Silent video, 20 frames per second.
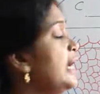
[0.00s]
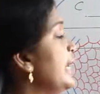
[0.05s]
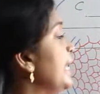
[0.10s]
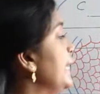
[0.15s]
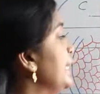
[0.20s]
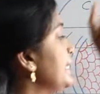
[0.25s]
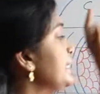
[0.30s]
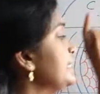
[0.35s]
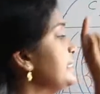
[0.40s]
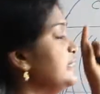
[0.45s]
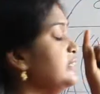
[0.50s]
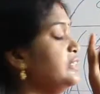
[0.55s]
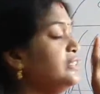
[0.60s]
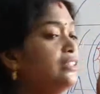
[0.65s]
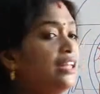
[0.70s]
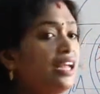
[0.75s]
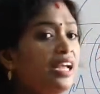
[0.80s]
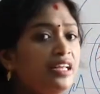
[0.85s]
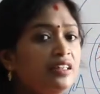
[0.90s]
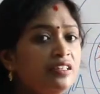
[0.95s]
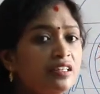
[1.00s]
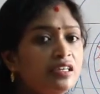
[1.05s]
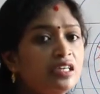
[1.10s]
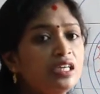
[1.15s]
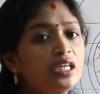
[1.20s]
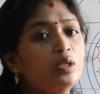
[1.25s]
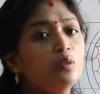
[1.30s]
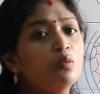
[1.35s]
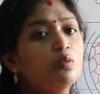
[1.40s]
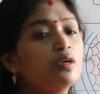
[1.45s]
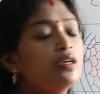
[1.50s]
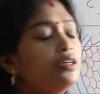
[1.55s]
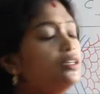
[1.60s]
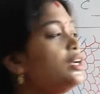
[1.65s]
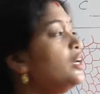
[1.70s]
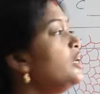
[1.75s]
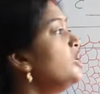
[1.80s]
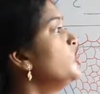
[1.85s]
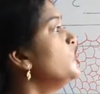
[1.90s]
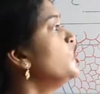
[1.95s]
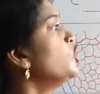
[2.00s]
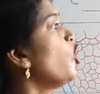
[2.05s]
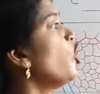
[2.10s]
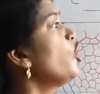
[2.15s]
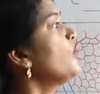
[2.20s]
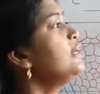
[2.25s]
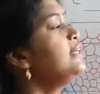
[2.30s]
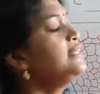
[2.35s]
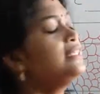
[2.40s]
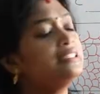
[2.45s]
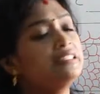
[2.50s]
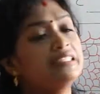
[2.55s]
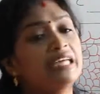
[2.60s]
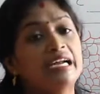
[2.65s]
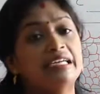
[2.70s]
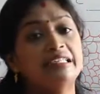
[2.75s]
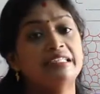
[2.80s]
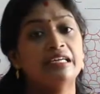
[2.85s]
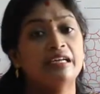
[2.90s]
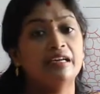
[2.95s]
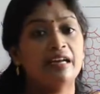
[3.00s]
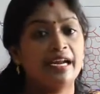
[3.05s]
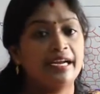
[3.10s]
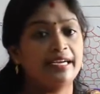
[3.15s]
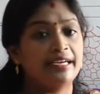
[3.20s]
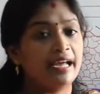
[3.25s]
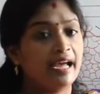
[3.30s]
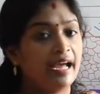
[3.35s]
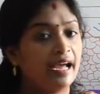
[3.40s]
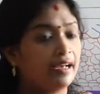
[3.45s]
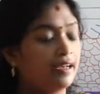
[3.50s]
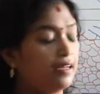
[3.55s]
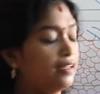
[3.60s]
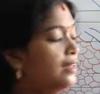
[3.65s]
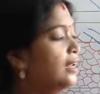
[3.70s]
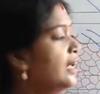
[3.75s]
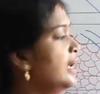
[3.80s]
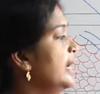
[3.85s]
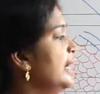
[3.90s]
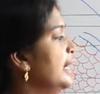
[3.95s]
It is neither inverted nor it is at the right angle.